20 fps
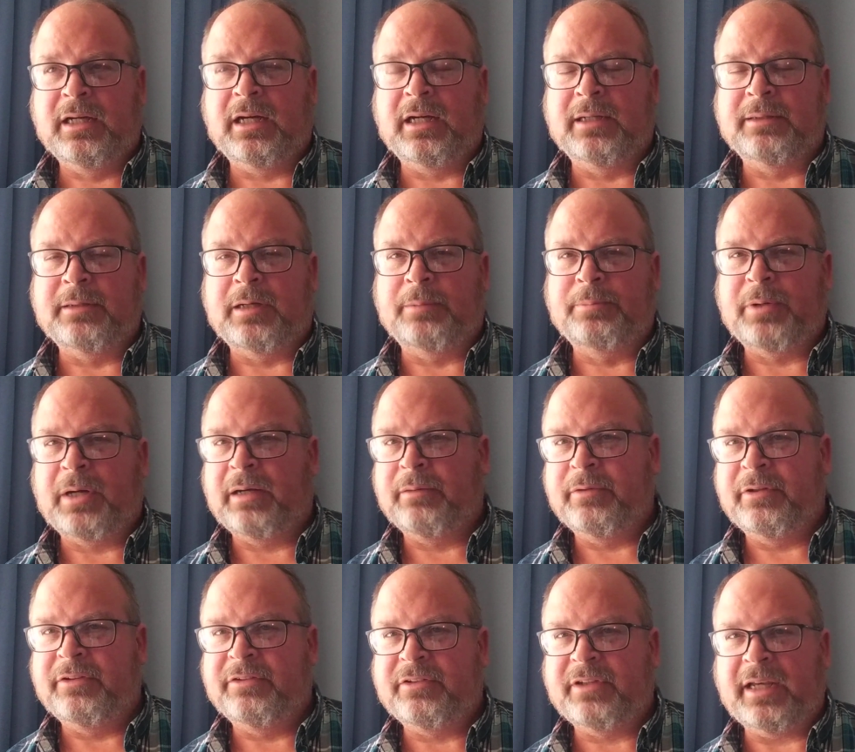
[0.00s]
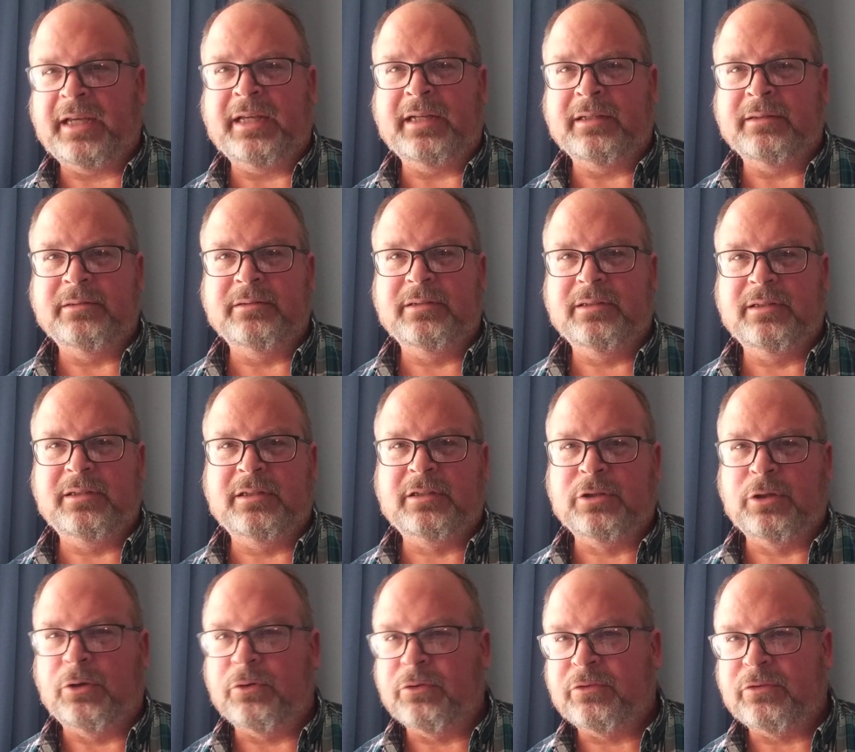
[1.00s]
Uh, I'll probably stay
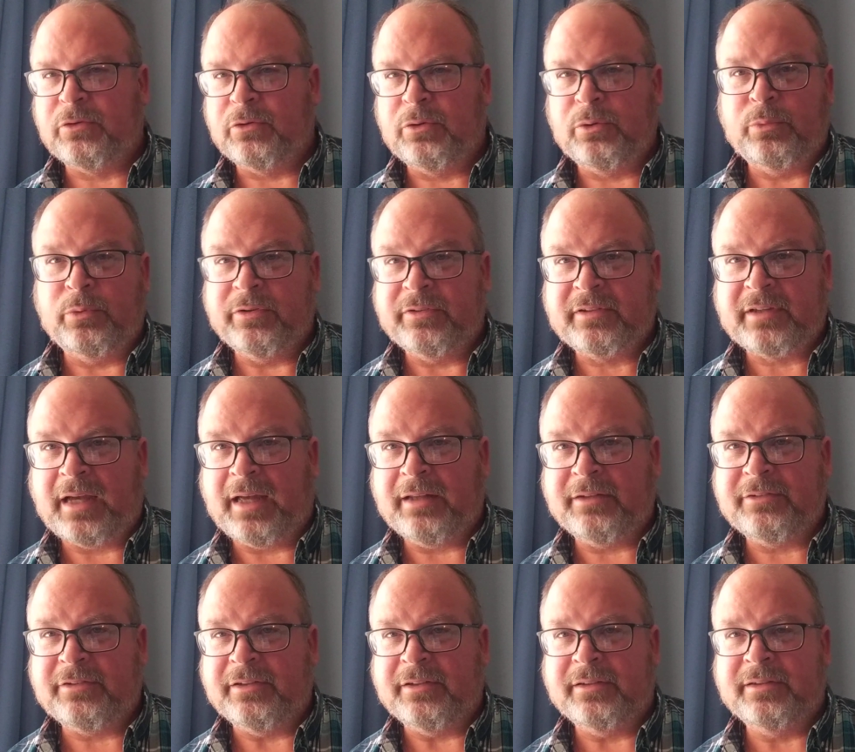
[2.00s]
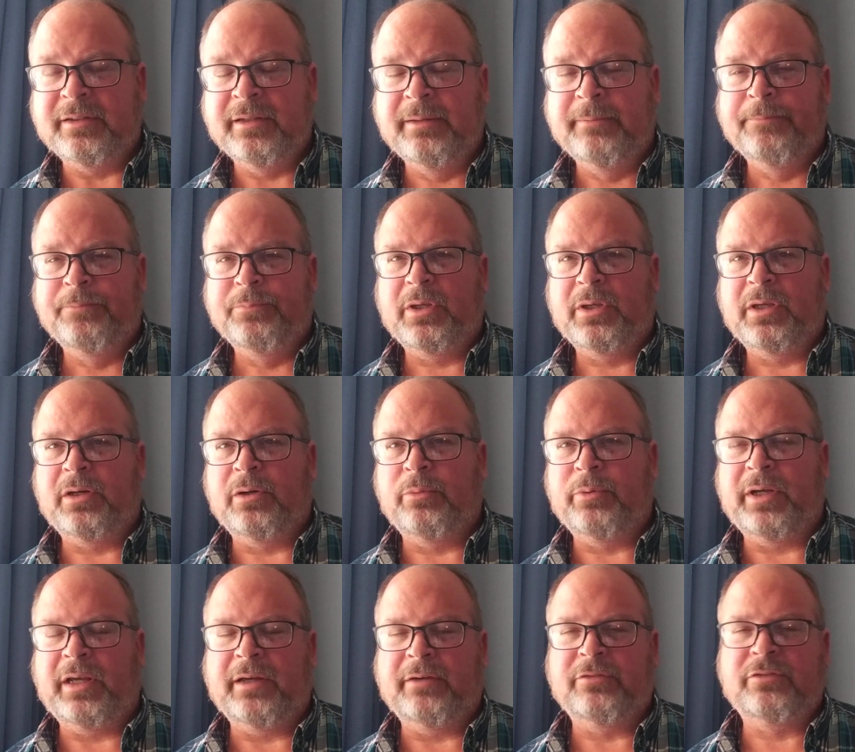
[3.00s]
closer to Wisconsin. You know,
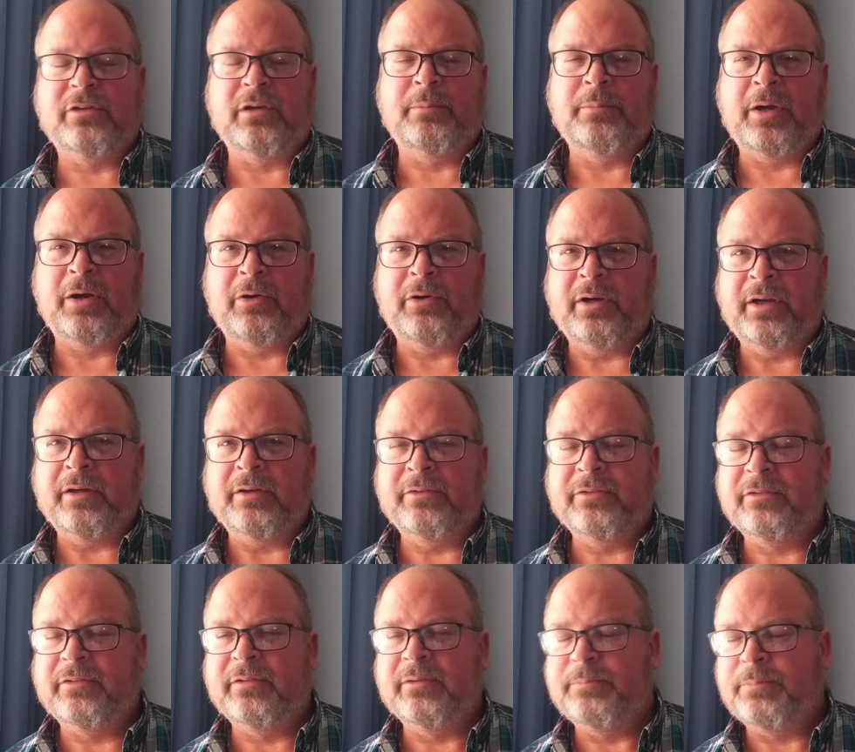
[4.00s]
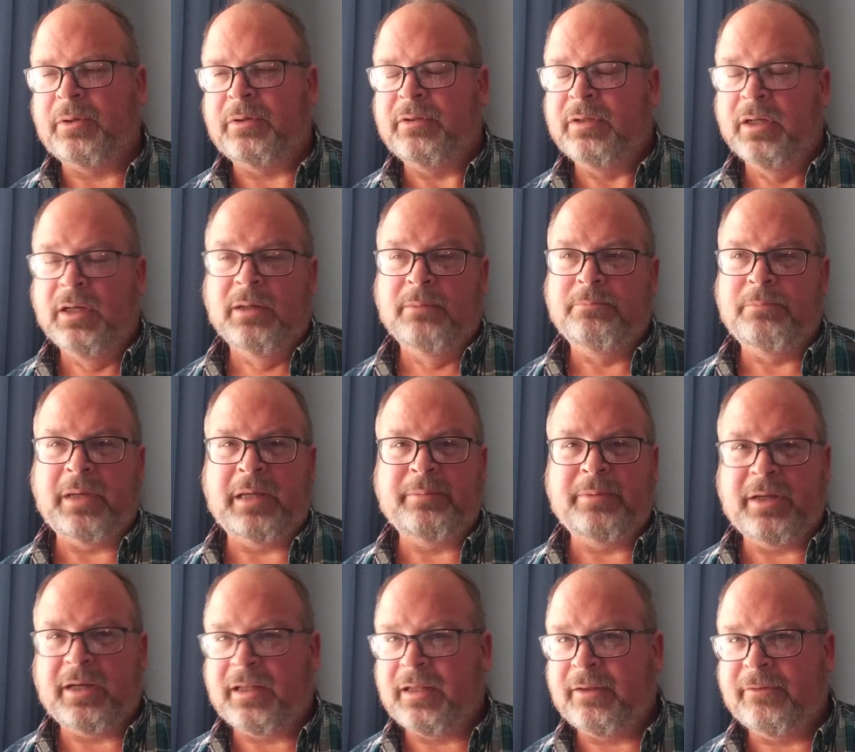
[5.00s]
we have some areas, but
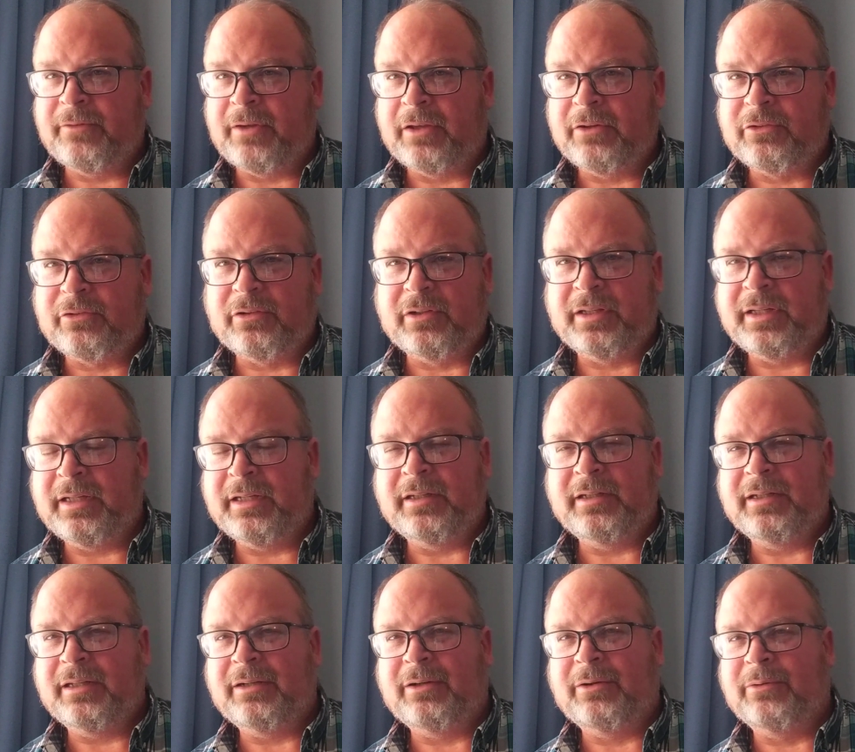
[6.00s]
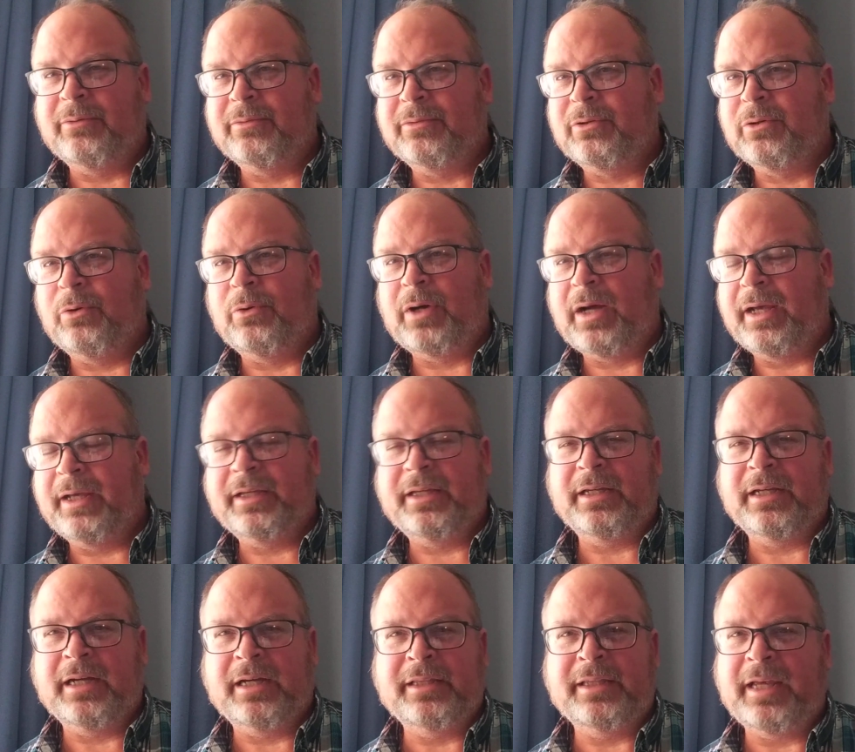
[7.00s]
maybe I'll eventually, you know, go
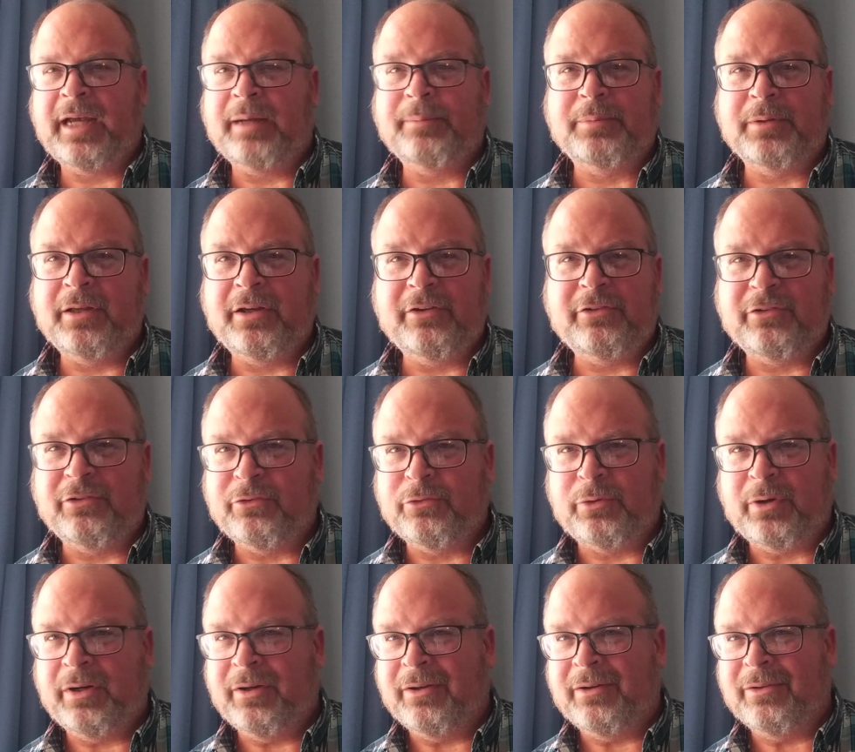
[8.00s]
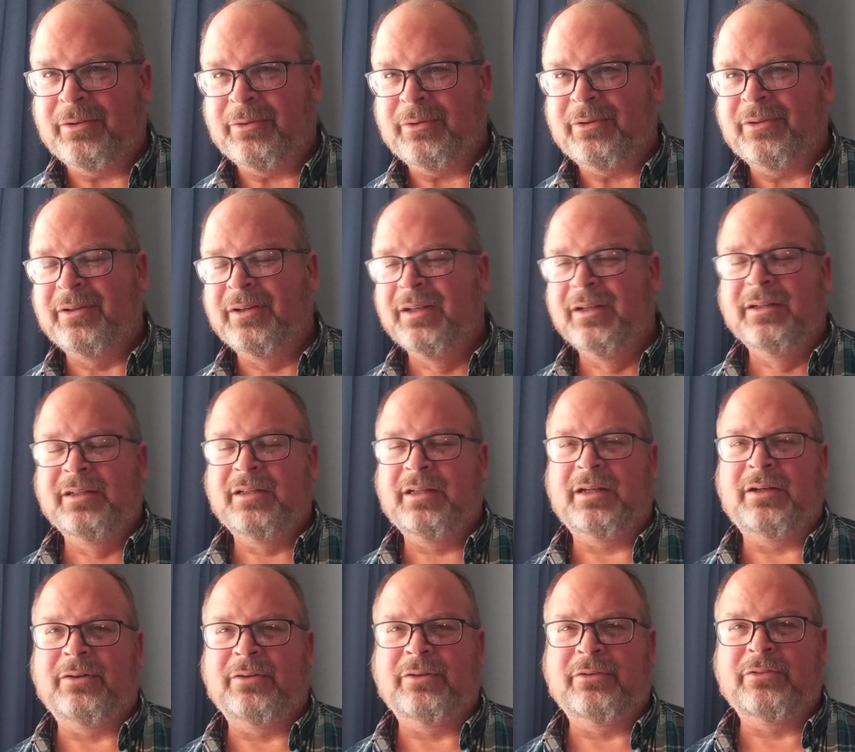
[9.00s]
hiking on the Appalachian Trail or,
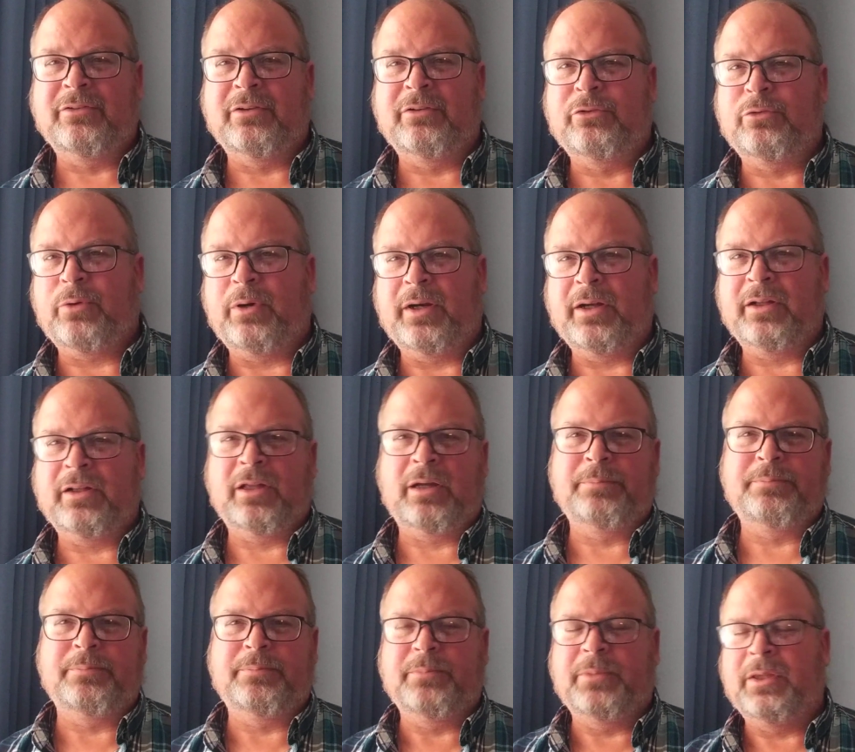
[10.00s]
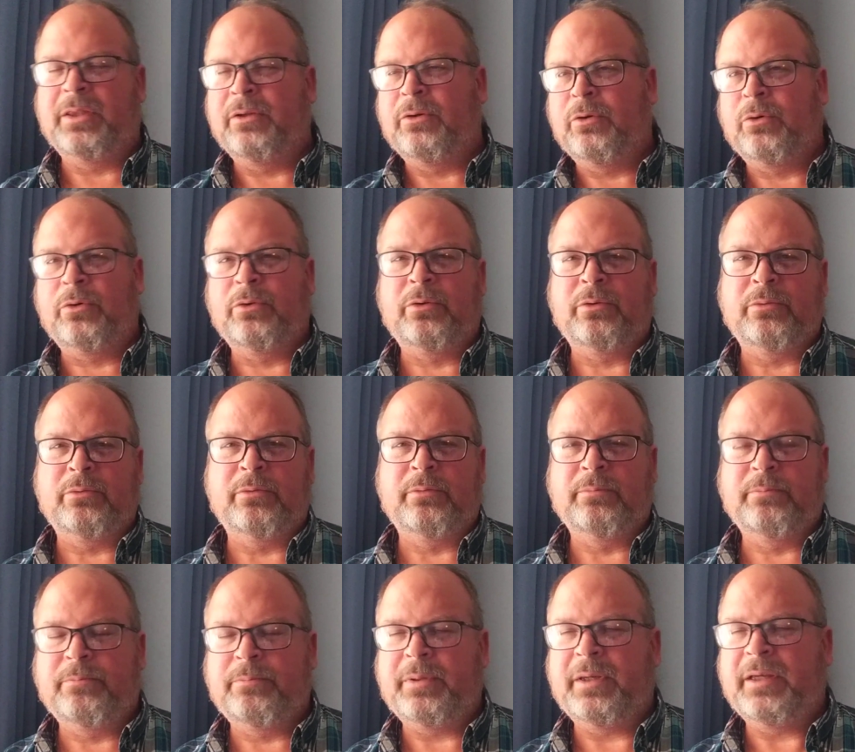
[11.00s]
you know, there's a trail up in the northern
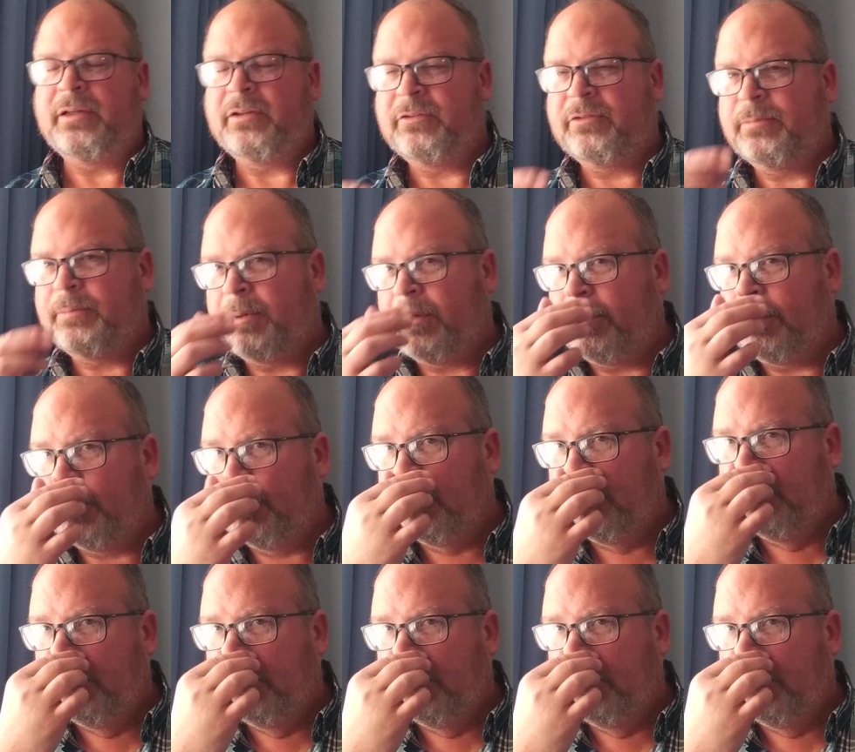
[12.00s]
peaks, but,